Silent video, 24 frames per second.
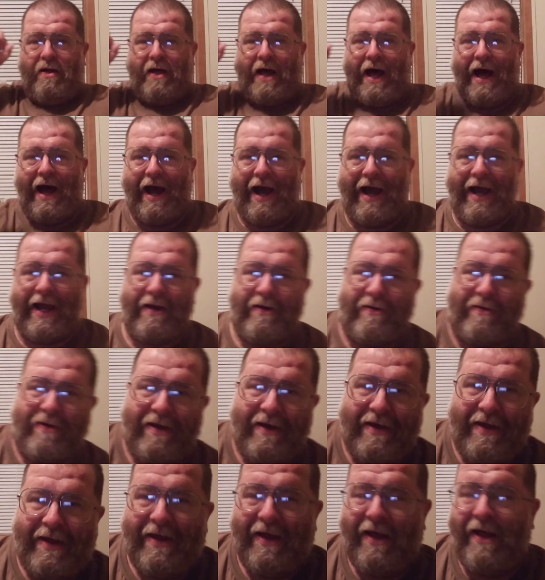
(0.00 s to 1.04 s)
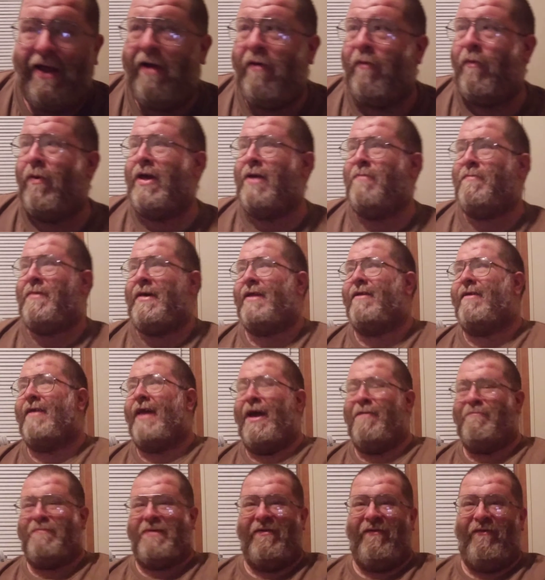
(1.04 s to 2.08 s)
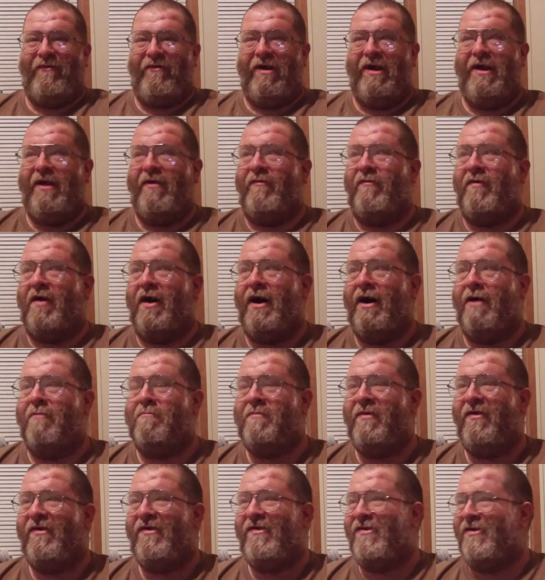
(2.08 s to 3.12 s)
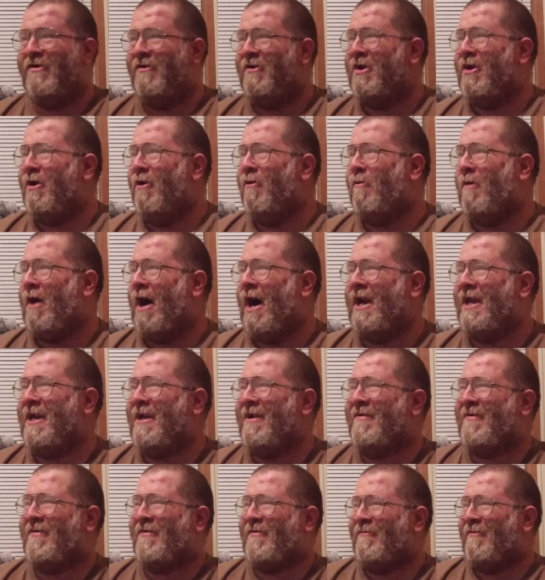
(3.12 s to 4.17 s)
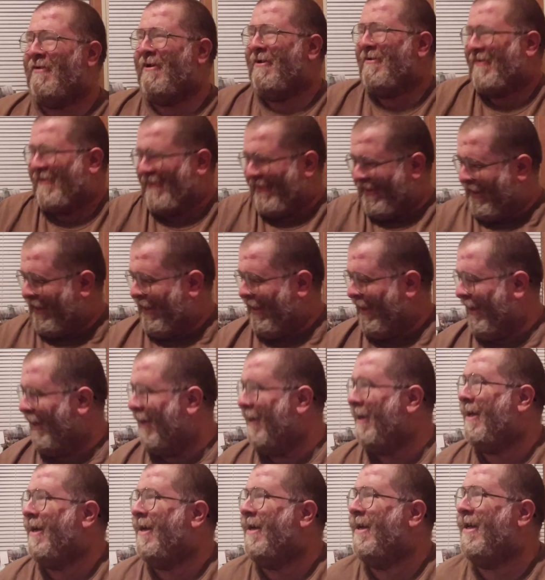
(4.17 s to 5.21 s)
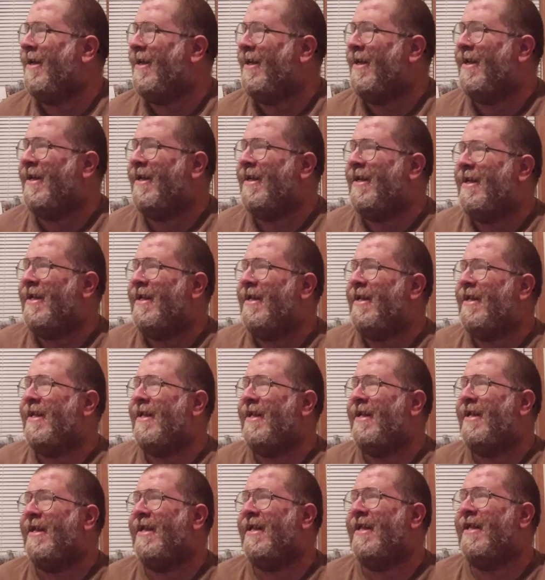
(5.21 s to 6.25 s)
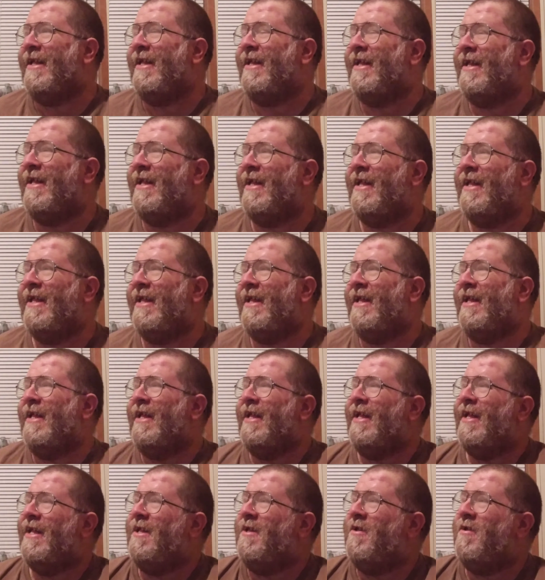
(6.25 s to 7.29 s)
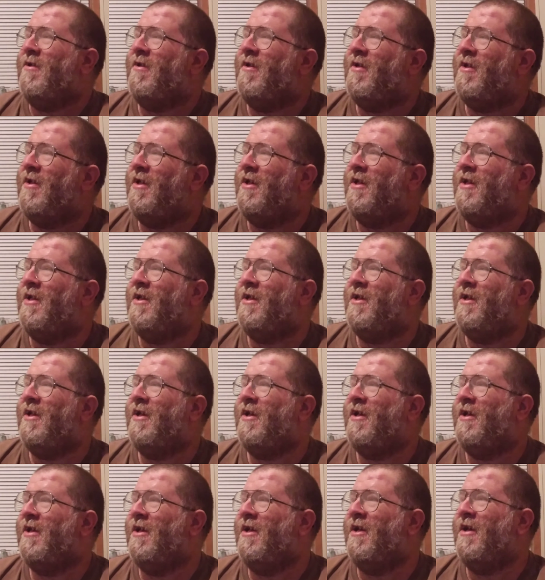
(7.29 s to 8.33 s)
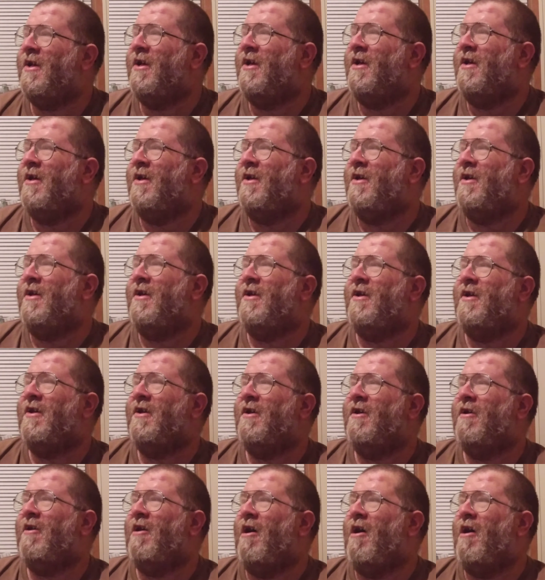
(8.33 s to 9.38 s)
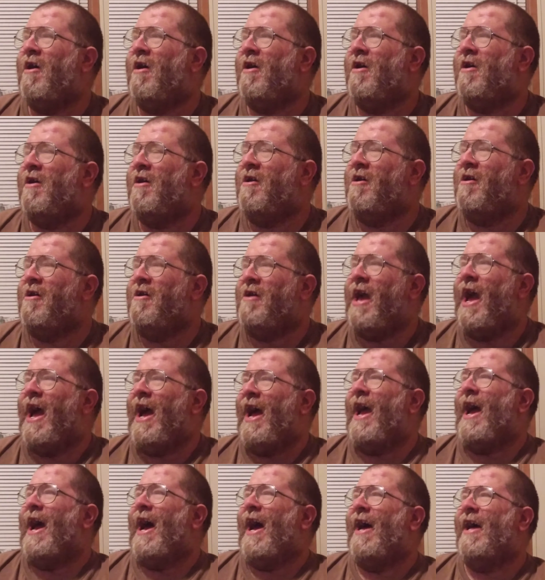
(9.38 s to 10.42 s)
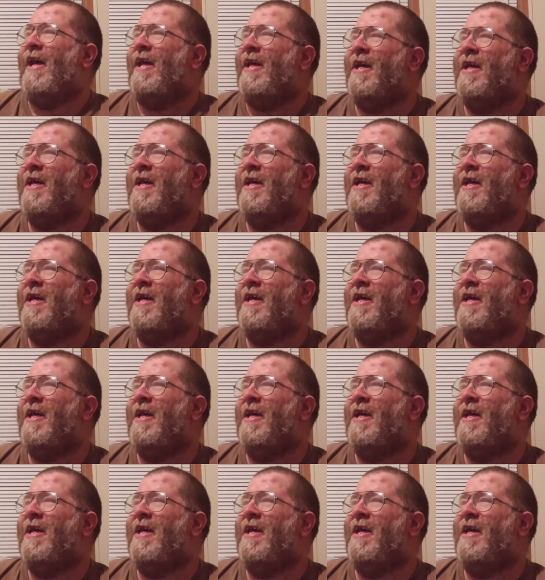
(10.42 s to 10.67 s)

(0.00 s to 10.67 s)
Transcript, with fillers: I we be taped in front of um studio audience once again. Yeah, like I like to say, not so live studio audience. Yeah,